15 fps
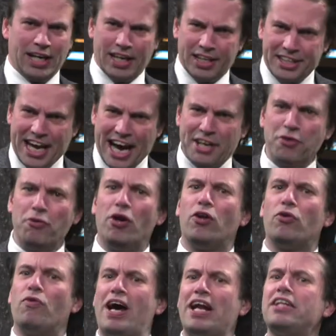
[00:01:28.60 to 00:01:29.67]
The annual
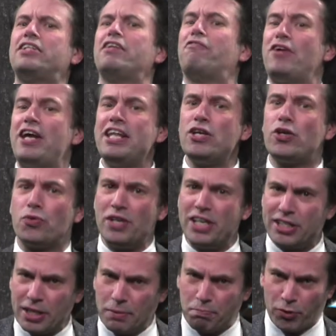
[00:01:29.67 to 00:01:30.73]
relative
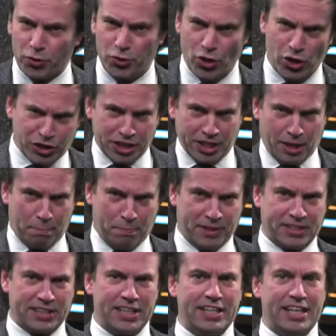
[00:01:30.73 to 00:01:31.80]
increase in production
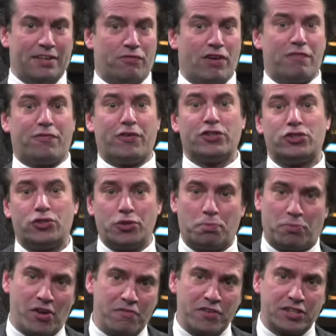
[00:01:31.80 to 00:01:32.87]
capacity in reference to the
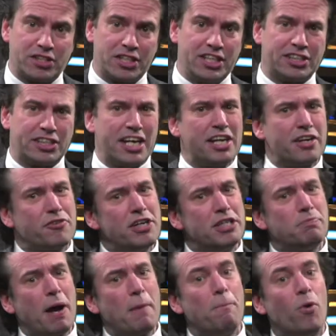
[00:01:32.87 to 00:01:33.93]
previous year increased
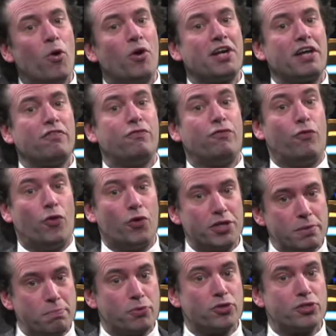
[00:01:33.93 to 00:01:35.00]
by more than
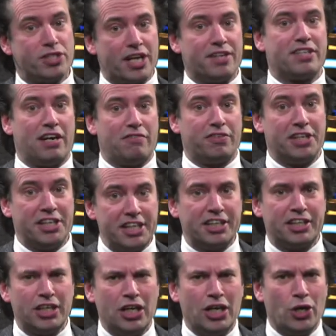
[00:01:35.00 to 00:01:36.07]
40% every
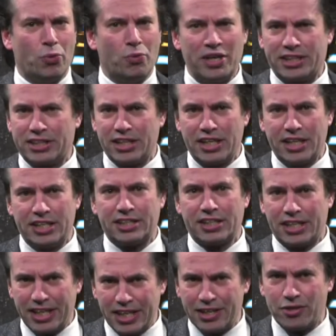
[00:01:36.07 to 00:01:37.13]
year, which is
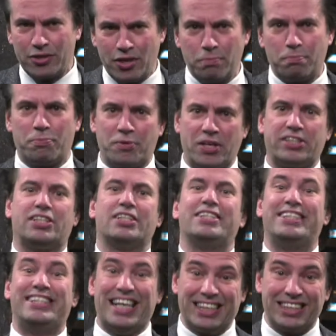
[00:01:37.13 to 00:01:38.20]
again an
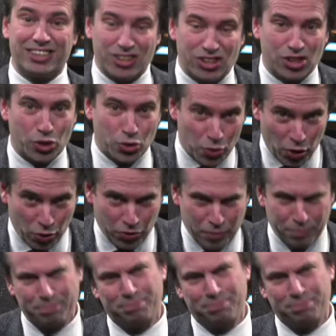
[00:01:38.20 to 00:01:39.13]
unprecedented growth.